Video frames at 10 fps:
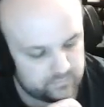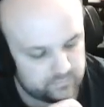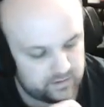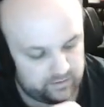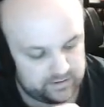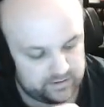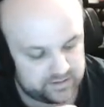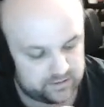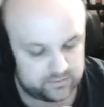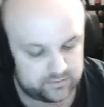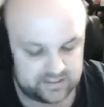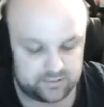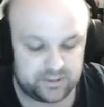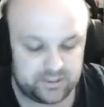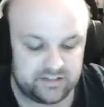All right. So since we're
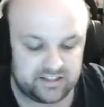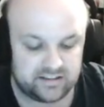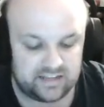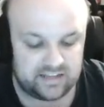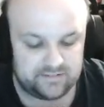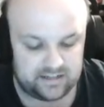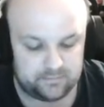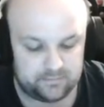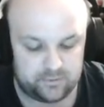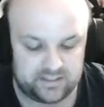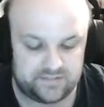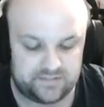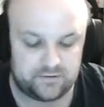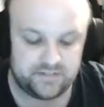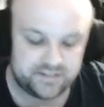using left endpoints
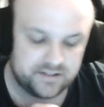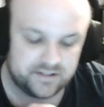first,